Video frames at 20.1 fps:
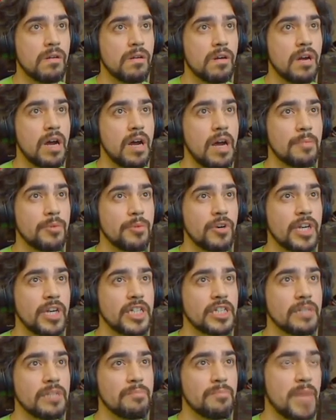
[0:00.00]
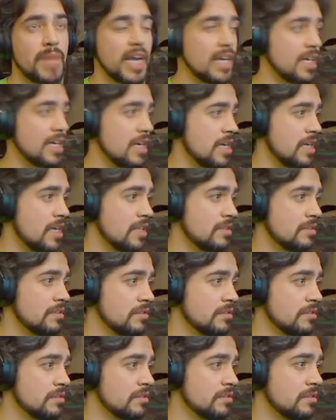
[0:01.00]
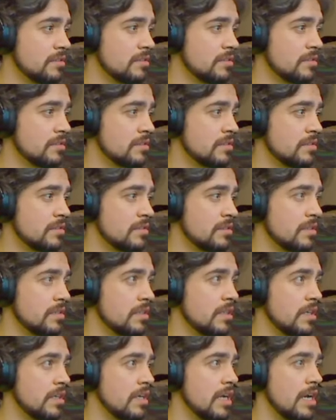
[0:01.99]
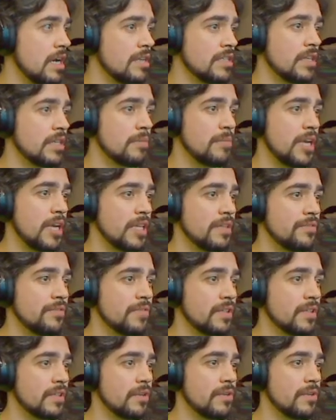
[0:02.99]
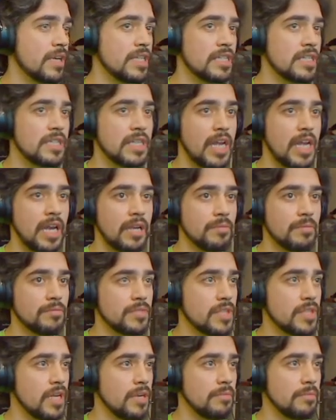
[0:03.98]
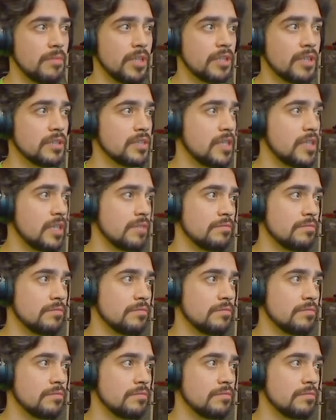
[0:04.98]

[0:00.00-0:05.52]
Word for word: Operation Mechagon? I was here mainly for the quest. Same, same, and same.